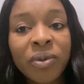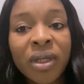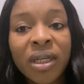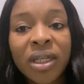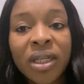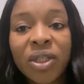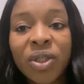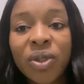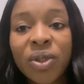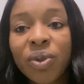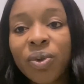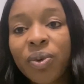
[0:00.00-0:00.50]

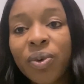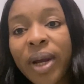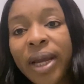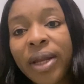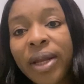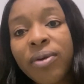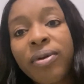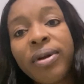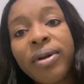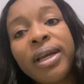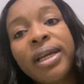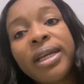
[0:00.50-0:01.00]
So I
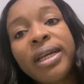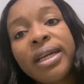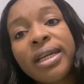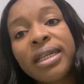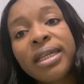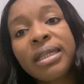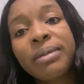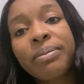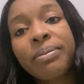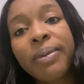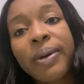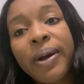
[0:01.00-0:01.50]
know that
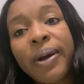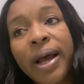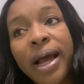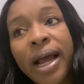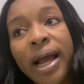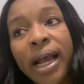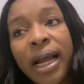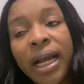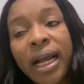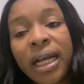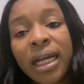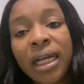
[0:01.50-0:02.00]
years
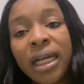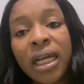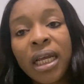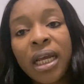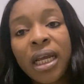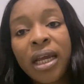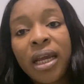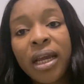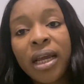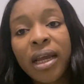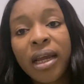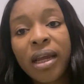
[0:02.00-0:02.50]
back,
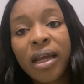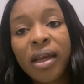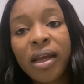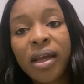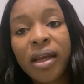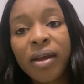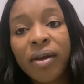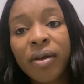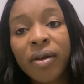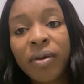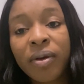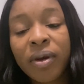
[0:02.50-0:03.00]

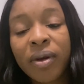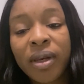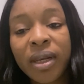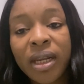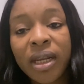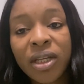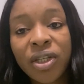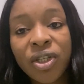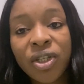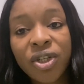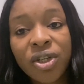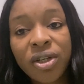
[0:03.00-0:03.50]
a
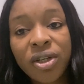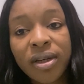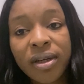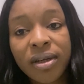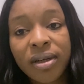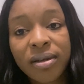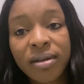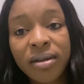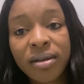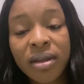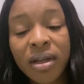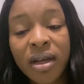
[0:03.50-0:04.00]

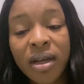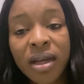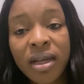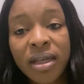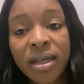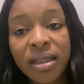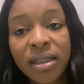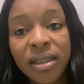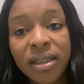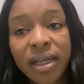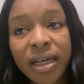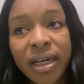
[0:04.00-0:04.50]
Nigerian
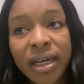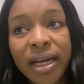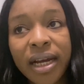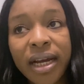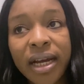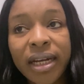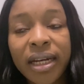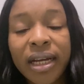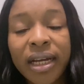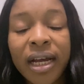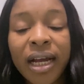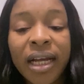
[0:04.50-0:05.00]
sent
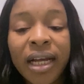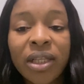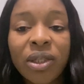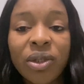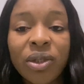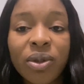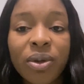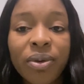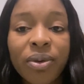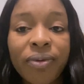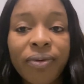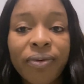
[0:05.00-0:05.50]
Ghana out
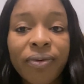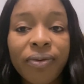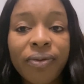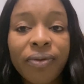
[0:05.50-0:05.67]
of